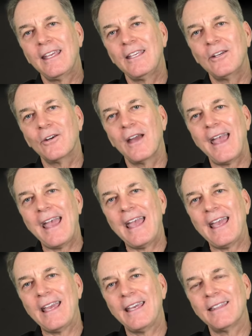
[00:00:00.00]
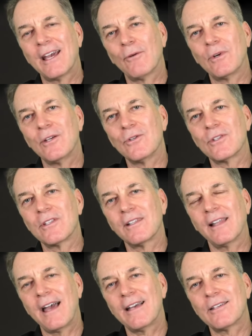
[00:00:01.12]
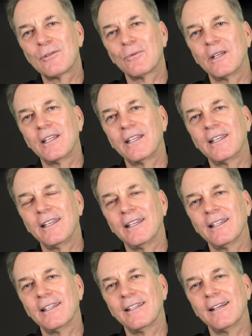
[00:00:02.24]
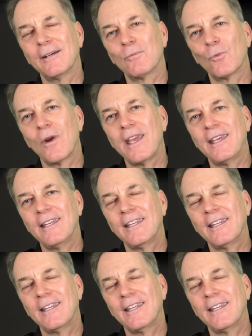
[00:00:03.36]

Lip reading: your A that we used last week in Rain.